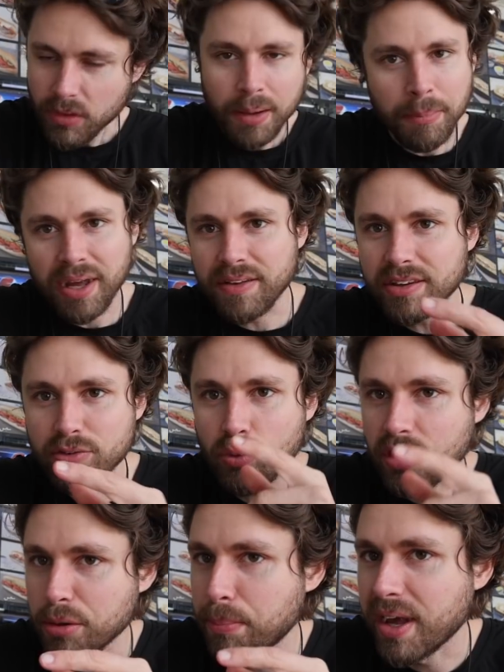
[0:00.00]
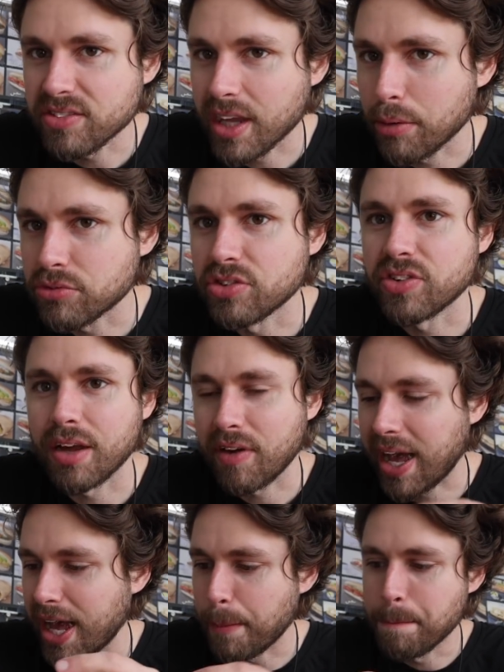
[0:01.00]
Man, this is one of the best sandwiches I've
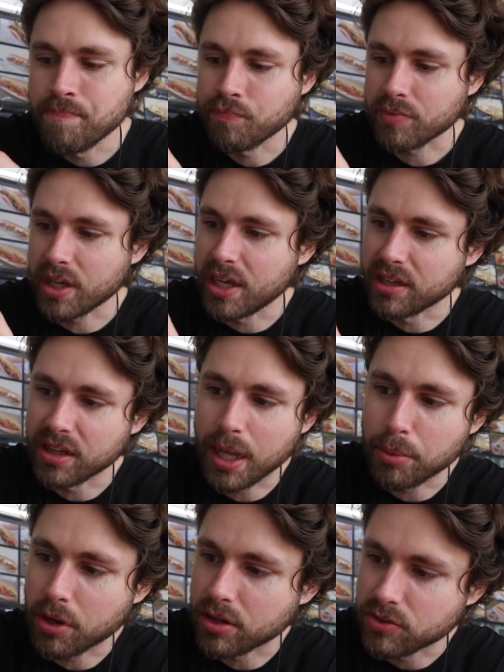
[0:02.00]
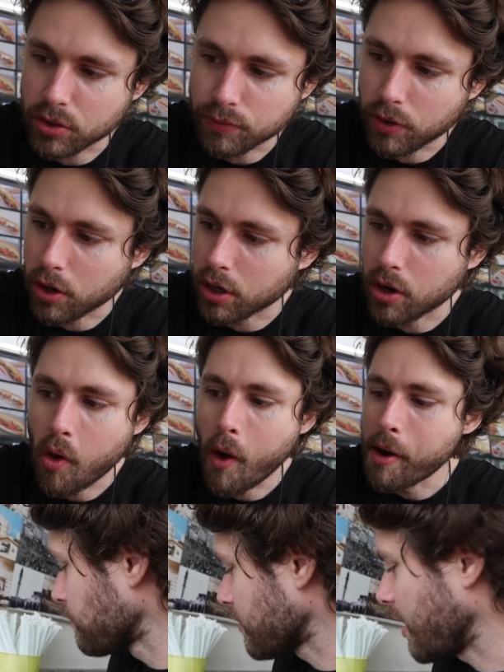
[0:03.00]
had in Lebanon so far.
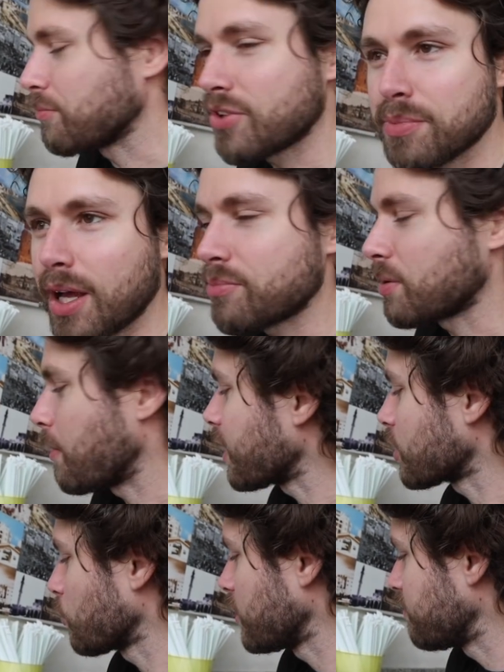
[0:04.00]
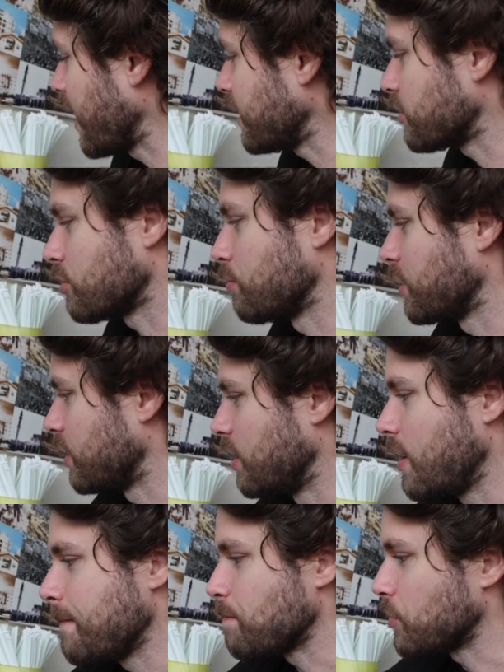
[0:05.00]
I'm sometimes a microwave hater, but
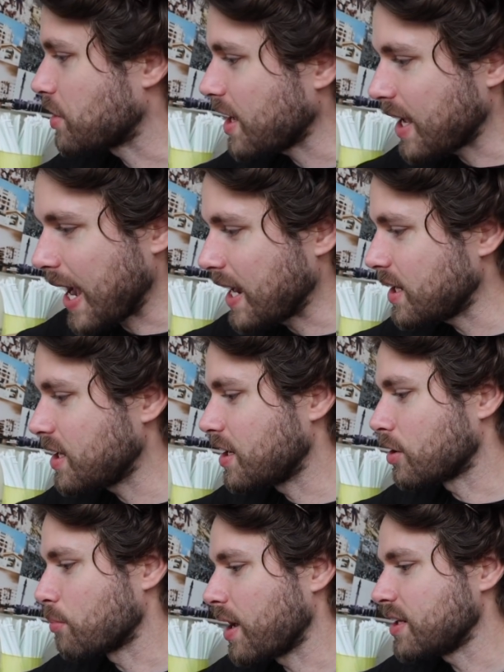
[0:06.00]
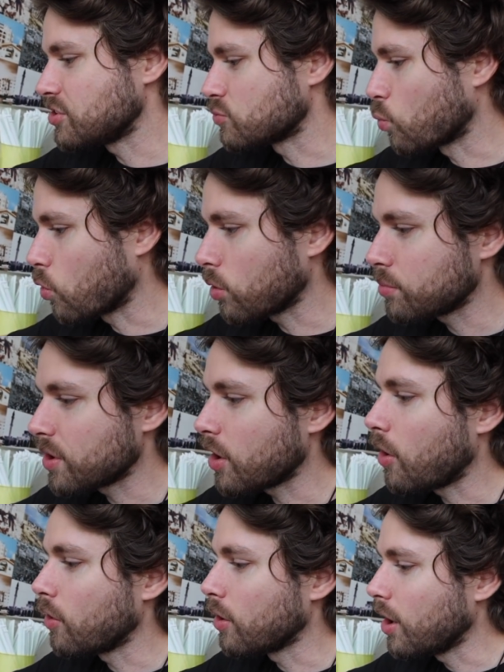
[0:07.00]
you can't hate it here, man. It just warmed it
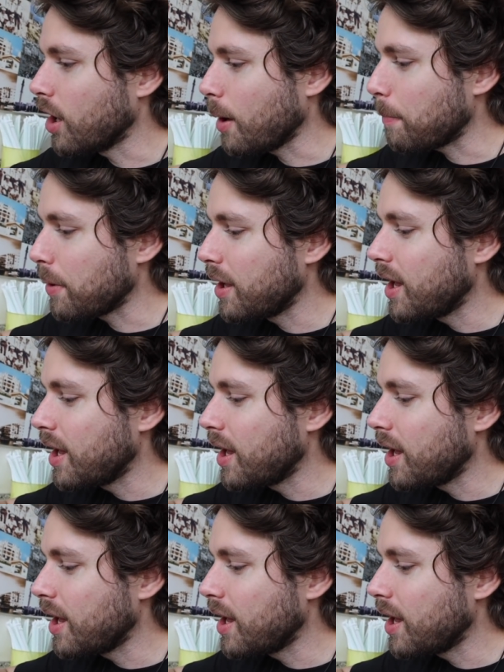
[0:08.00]
all up.